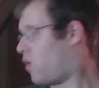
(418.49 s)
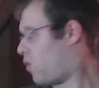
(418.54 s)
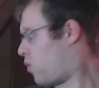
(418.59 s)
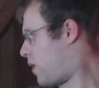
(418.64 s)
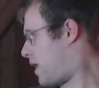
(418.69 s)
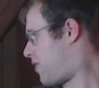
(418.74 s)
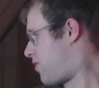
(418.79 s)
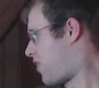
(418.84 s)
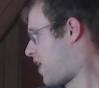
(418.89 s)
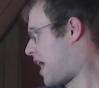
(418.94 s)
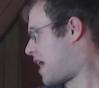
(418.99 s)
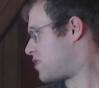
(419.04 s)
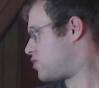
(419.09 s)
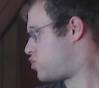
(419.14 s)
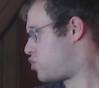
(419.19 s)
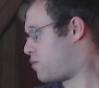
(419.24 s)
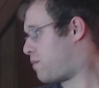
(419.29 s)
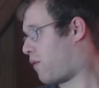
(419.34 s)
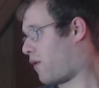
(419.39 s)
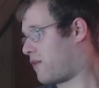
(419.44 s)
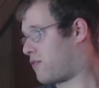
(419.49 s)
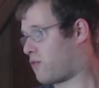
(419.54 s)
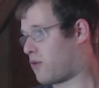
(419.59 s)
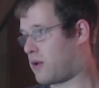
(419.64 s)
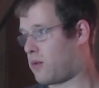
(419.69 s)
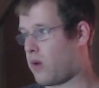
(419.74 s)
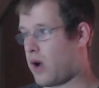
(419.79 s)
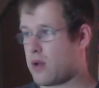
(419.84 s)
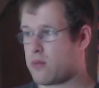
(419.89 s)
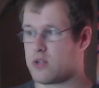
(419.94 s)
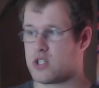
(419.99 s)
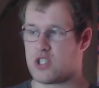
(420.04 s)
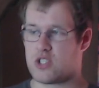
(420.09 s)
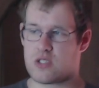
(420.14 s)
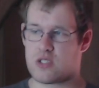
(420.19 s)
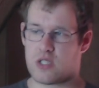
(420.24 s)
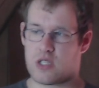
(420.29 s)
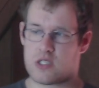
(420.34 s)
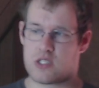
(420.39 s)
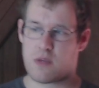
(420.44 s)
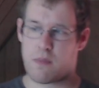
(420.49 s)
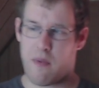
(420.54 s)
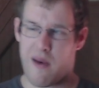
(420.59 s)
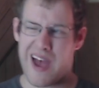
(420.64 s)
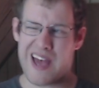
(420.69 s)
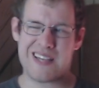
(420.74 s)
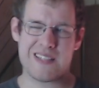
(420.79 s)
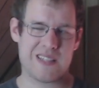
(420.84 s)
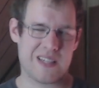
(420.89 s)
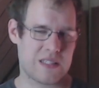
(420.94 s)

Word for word: with uh, 2.31, which isn't a surprise.